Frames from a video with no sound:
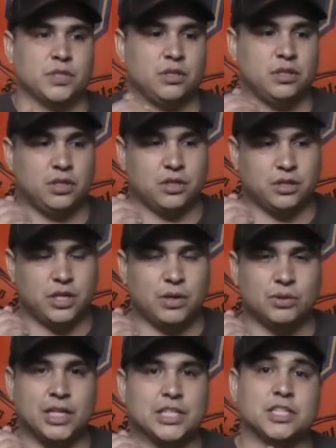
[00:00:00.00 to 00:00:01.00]
I
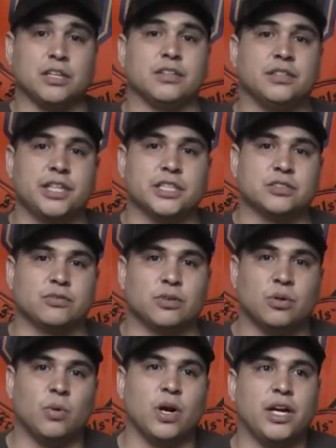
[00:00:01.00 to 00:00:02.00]
was actually on the desk for
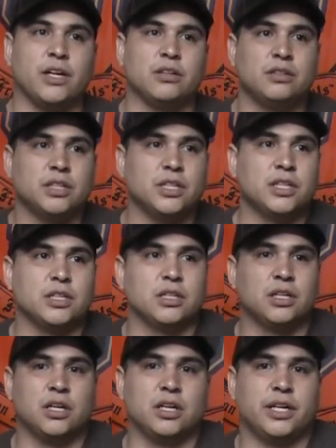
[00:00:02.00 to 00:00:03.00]
a while
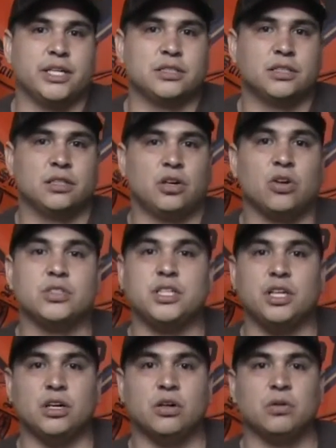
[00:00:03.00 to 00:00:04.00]
as a
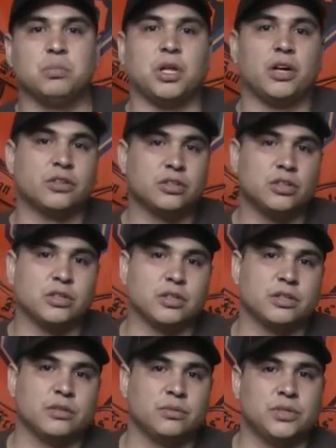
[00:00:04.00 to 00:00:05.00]
RTO, blotter clerk,
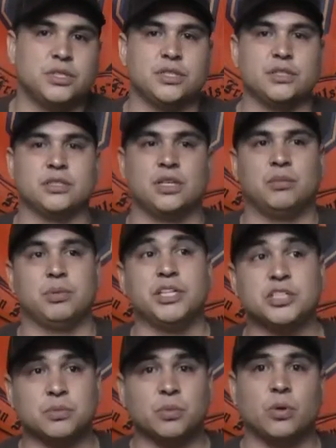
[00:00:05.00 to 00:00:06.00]
which is
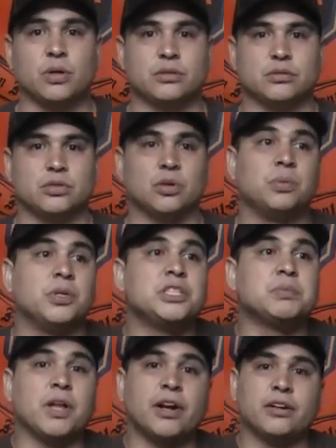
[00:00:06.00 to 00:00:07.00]
police report. So police
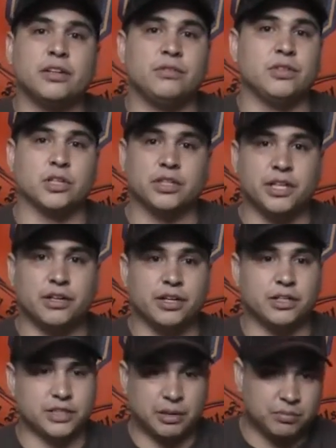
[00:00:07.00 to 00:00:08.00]
blotter, if you look on the
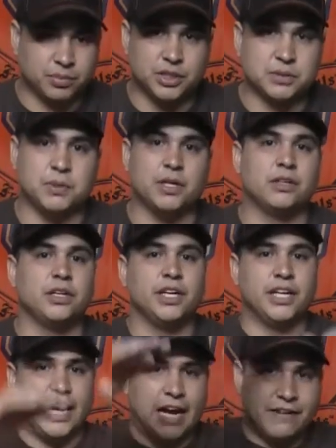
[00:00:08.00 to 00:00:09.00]
internet and type in police blotter,
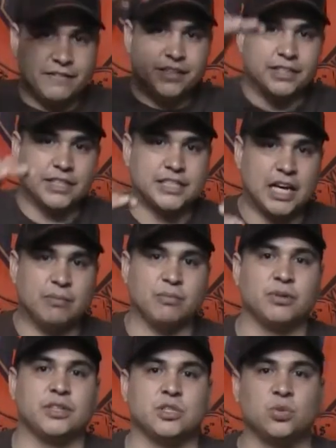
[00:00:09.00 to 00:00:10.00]
everything that's happened
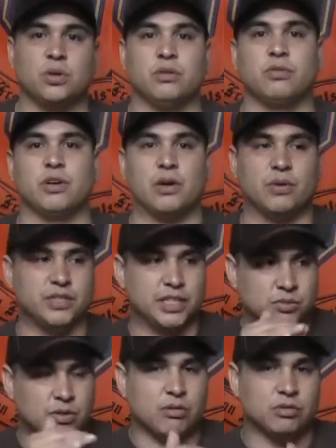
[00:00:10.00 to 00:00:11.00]
within 24 hours,
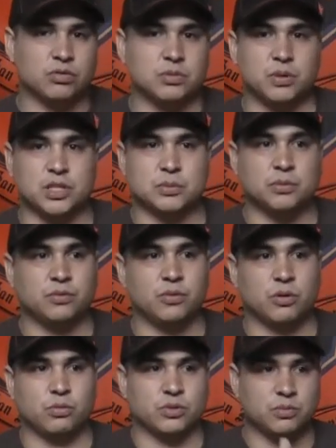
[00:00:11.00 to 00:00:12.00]
that's what I was responsible
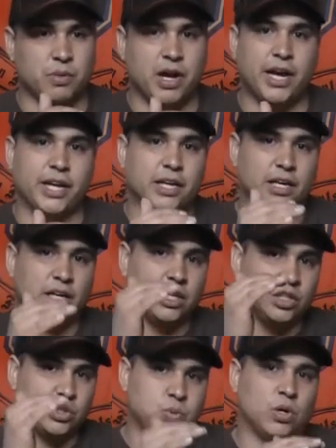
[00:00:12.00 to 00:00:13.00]
for, was my
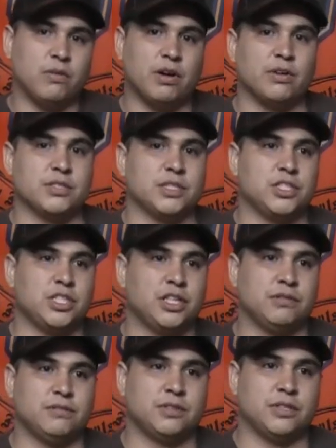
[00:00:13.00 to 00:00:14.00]
12 hours of the
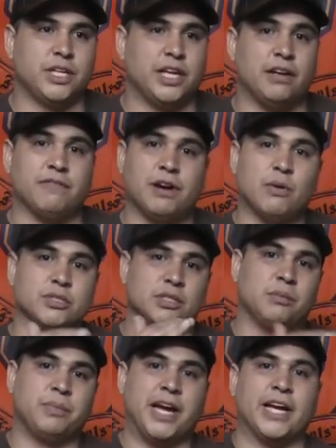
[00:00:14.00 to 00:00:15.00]
shift. And if I was on
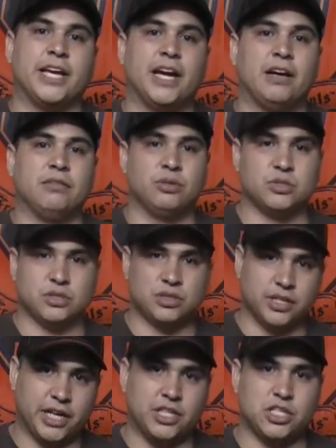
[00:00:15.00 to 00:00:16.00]
the back half, which is
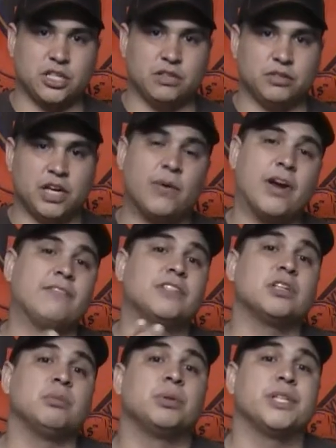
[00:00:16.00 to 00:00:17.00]
the night shift, I would have to
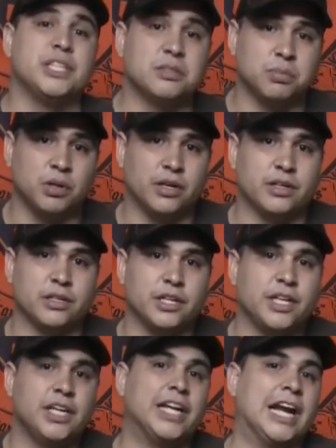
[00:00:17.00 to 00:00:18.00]
complete the blotter
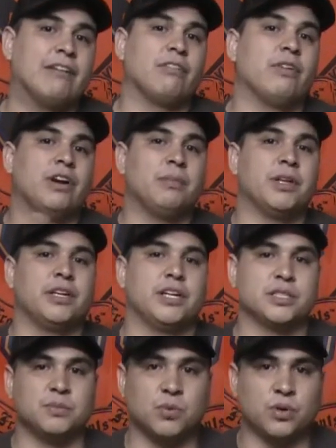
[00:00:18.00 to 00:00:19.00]
and have it ready by the
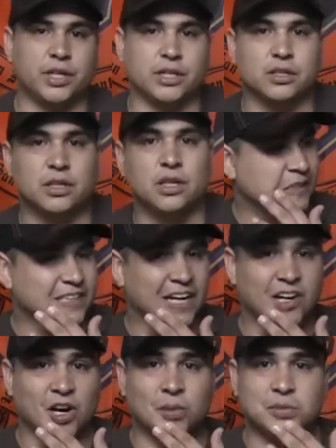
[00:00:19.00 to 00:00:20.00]
next morning.
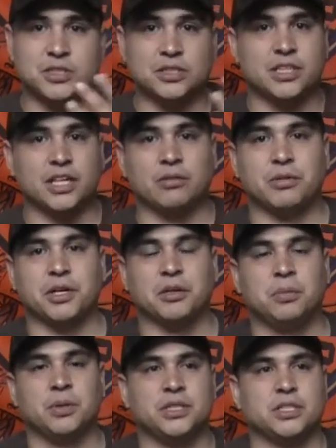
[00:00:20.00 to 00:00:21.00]
Sidearms, just like a regular
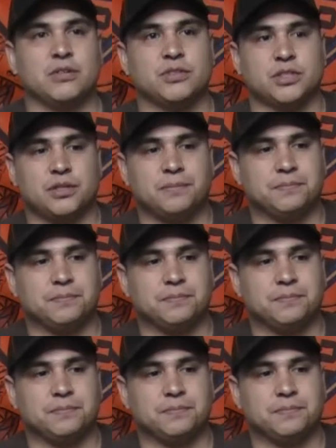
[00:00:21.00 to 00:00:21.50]
police officer.